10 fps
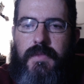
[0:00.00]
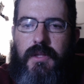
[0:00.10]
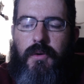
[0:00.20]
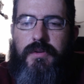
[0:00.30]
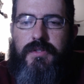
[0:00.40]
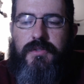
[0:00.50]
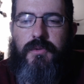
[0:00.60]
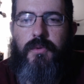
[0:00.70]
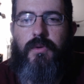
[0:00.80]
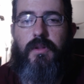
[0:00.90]
going to
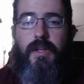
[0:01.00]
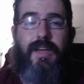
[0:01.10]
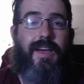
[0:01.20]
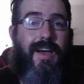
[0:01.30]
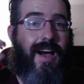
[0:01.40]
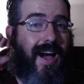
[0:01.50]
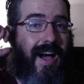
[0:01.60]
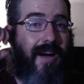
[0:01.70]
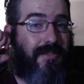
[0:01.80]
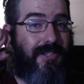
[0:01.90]
school.
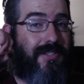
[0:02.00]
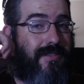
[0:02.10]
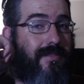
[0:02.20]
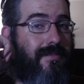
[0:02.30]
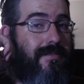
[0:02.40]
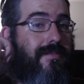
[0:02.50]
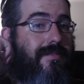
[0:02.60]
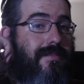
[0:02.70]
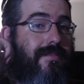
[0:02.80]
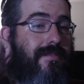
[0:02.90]
I was a good student
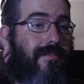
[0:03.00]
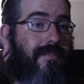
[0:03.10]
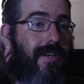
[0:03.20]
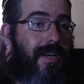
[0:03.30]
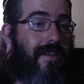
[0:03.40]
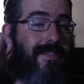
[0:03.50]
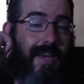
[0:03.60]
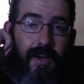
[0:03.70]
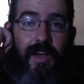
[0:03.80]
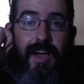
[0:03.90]

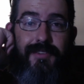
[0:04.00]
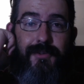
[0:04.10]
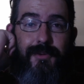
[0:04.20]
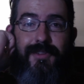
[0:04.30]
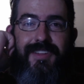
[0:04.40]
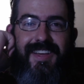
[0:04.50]
until high school.